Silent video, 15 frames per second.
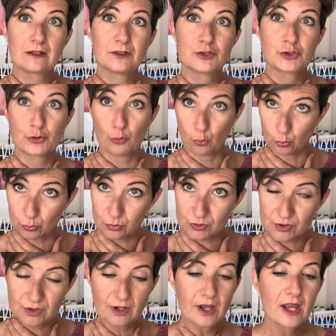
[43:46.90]

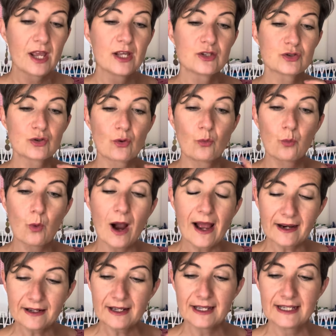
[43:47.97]
shawls. So
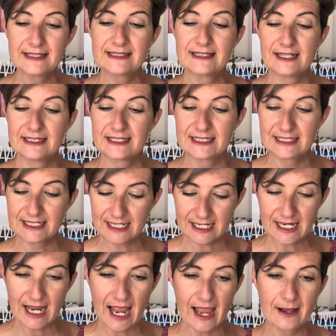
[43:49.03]
one is the
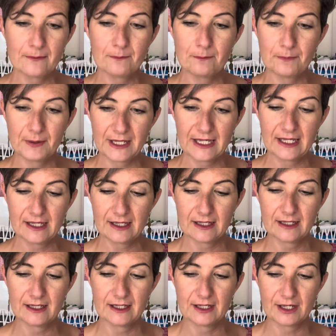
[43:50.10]
TNP
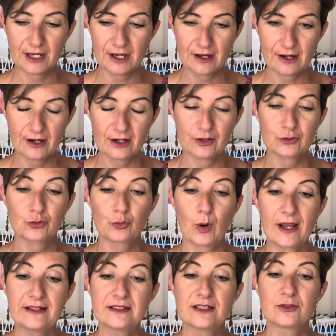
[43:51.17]
year
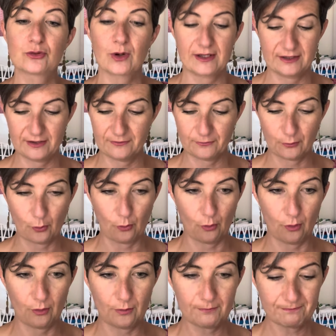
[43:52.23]

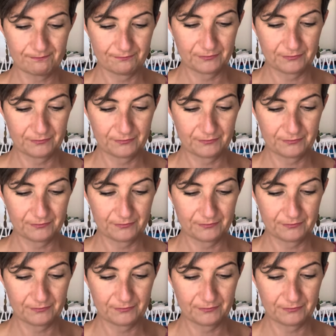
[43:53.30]
2024.